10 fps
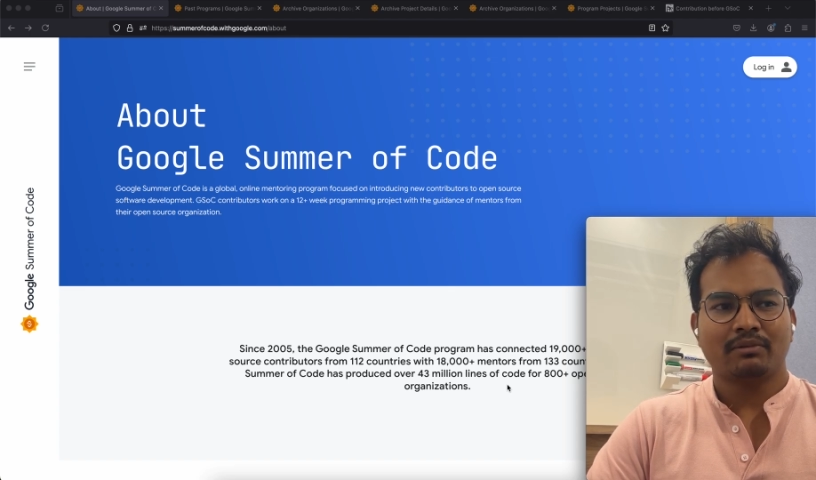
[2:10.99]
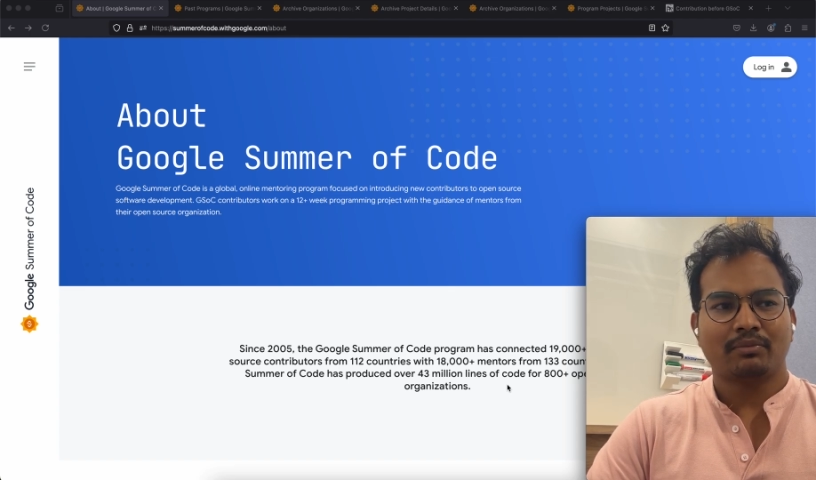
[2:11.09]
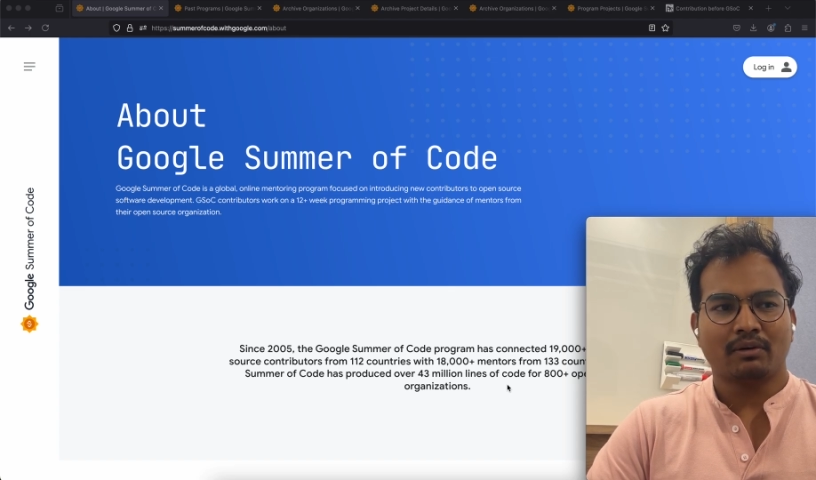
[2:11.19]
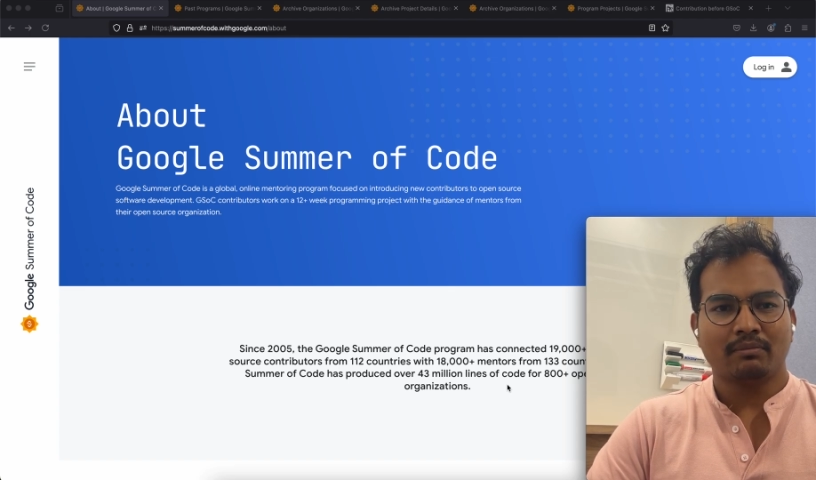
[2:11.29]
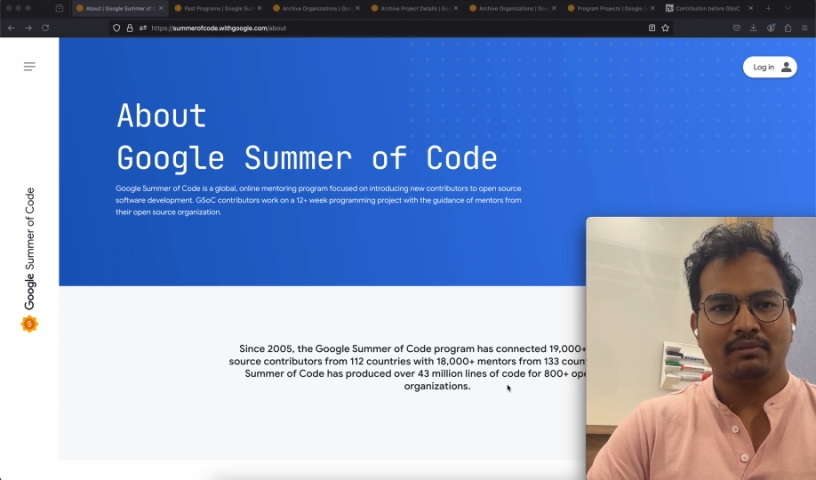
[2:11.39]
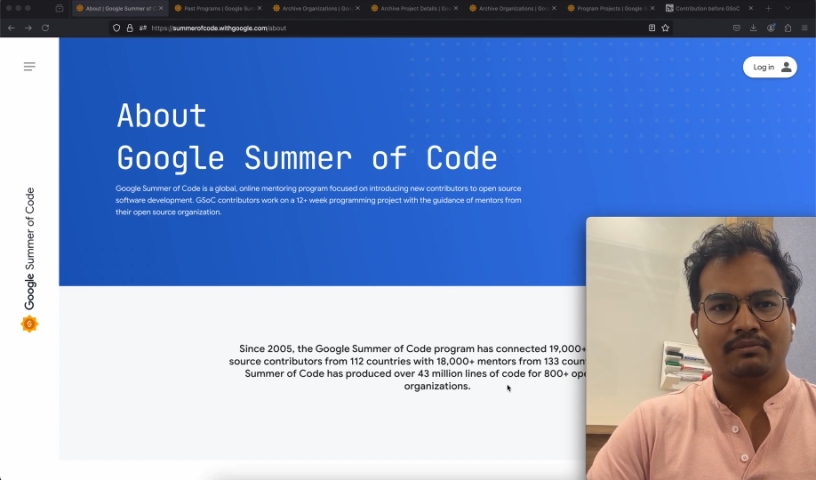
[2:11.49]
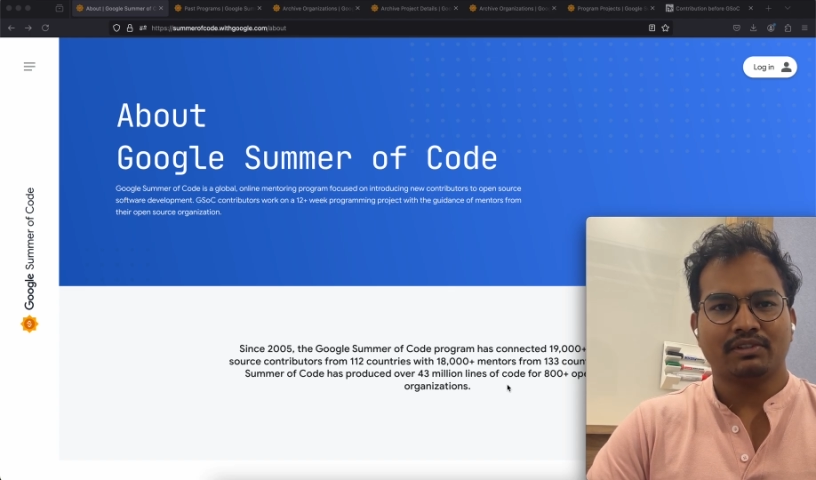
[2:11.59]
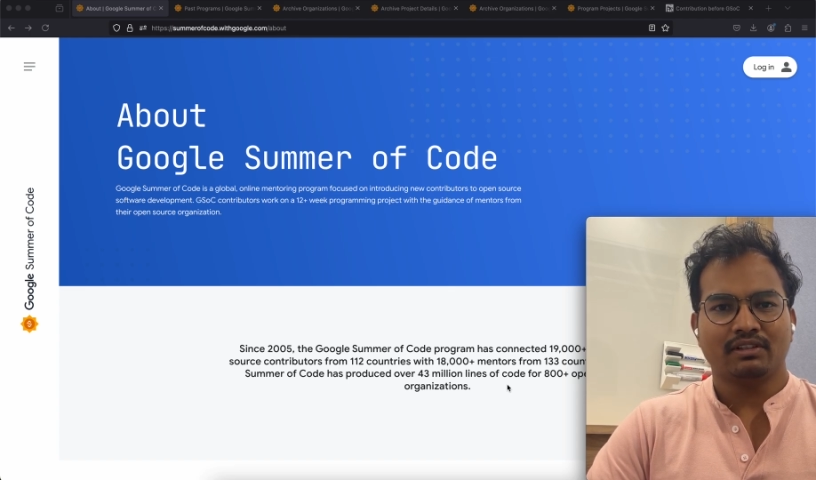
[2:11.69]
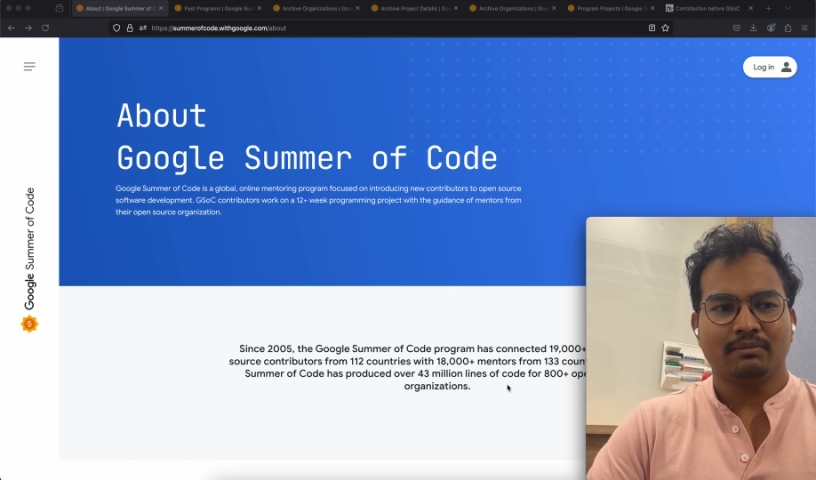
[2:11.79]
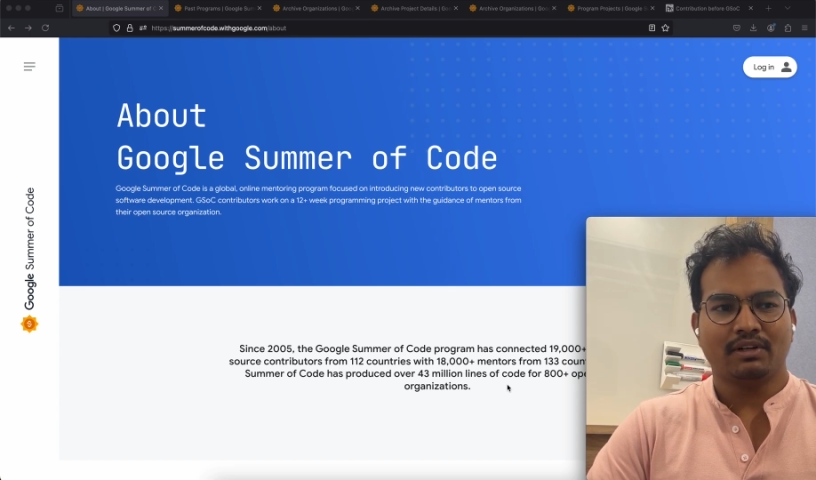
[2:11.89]
some real
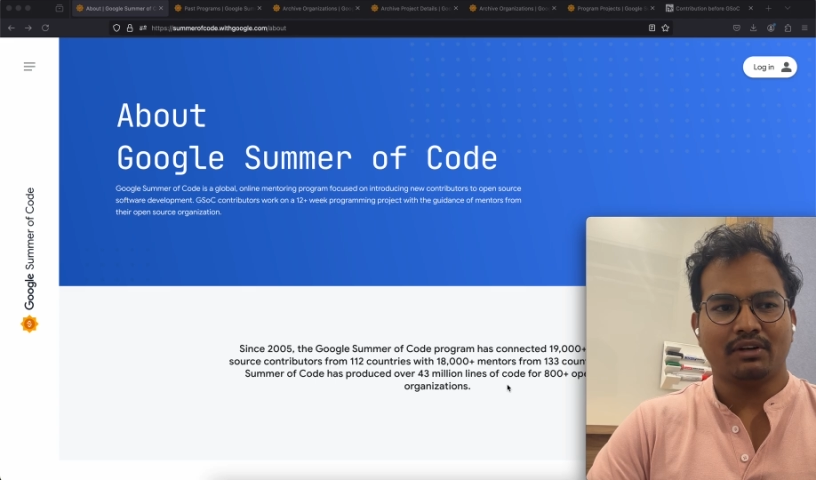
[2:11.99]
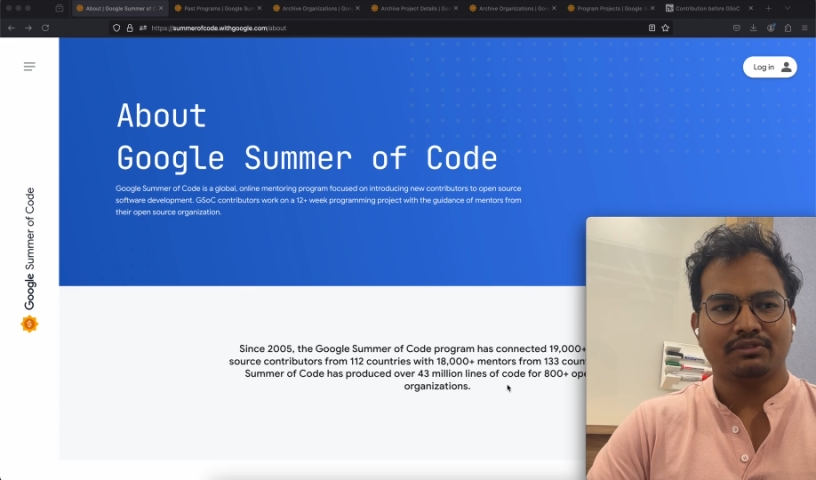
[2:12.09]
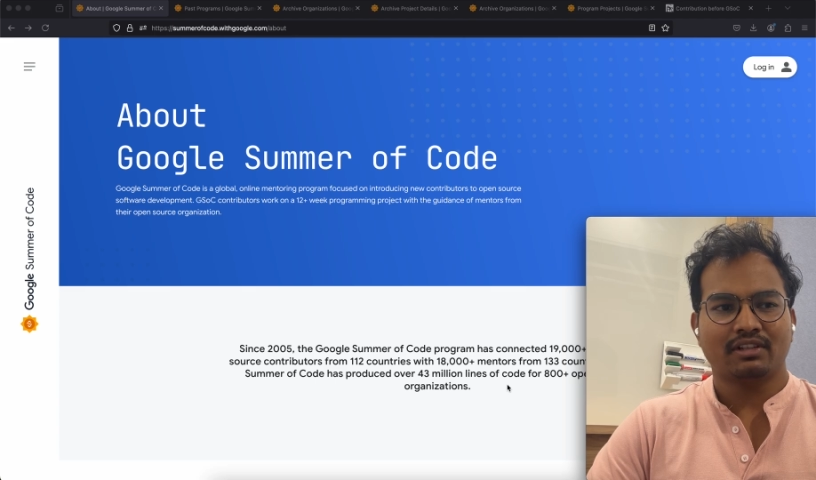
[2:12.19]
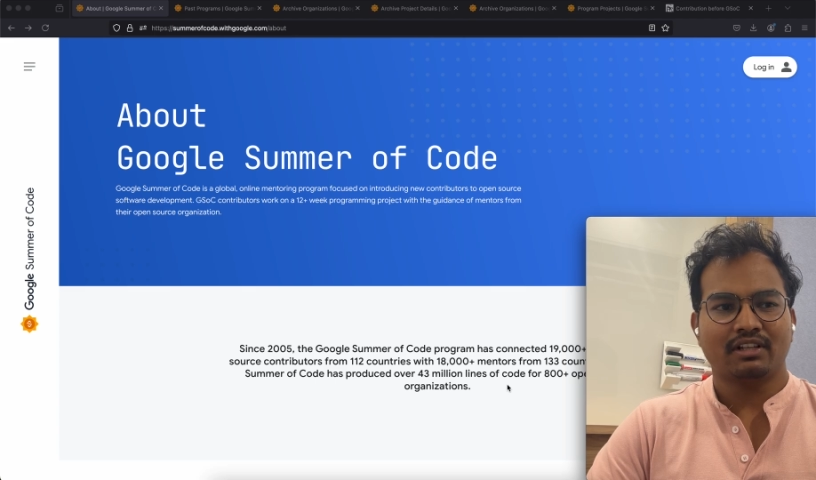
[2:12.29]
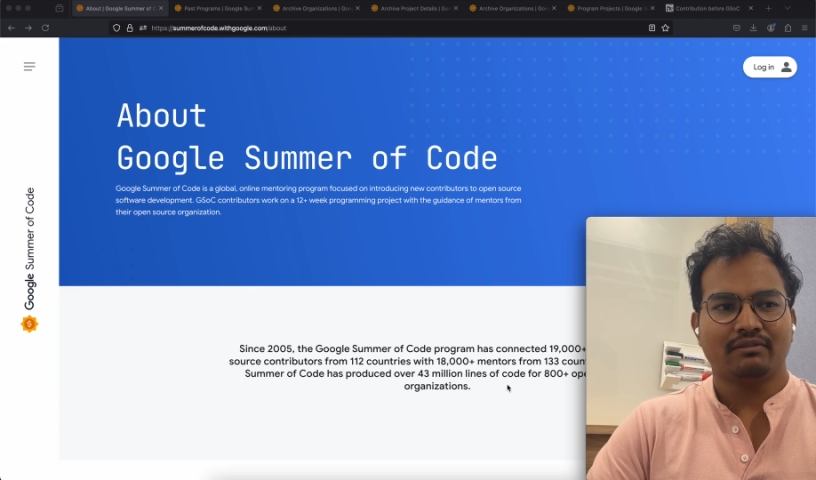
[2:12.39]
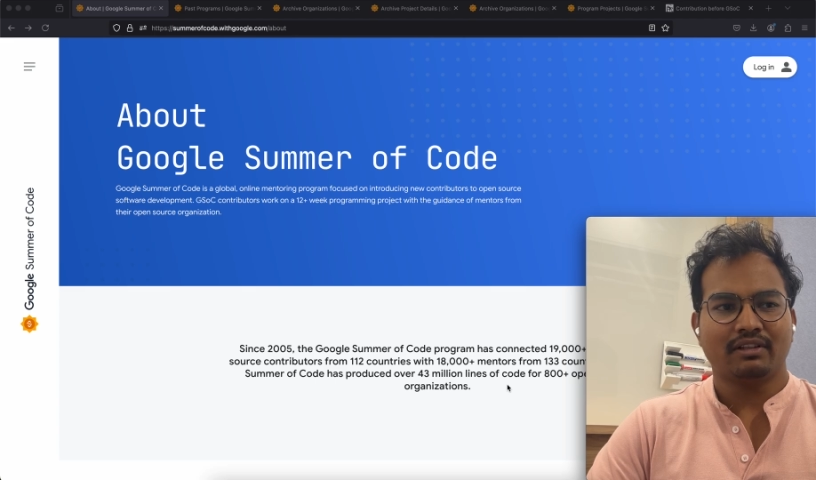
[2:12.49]
world problems in the